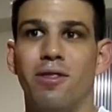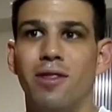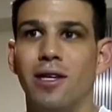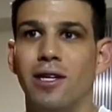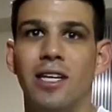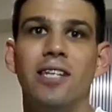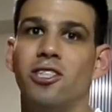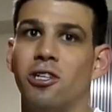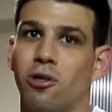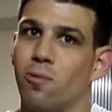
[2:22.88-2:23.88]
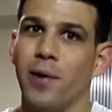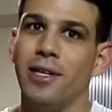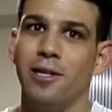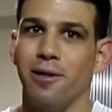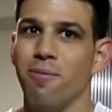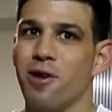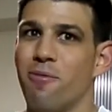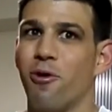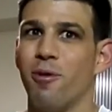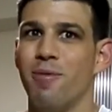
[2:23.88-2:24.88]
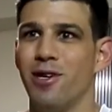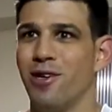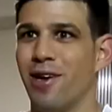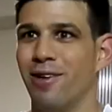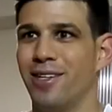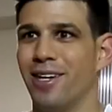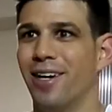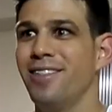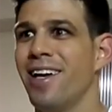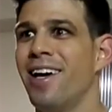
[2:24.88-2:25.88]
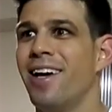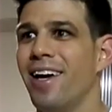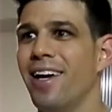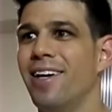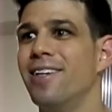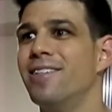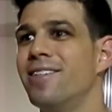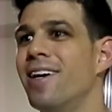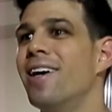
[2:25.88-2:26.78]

the teaching curriculum that a Mormon missionary does is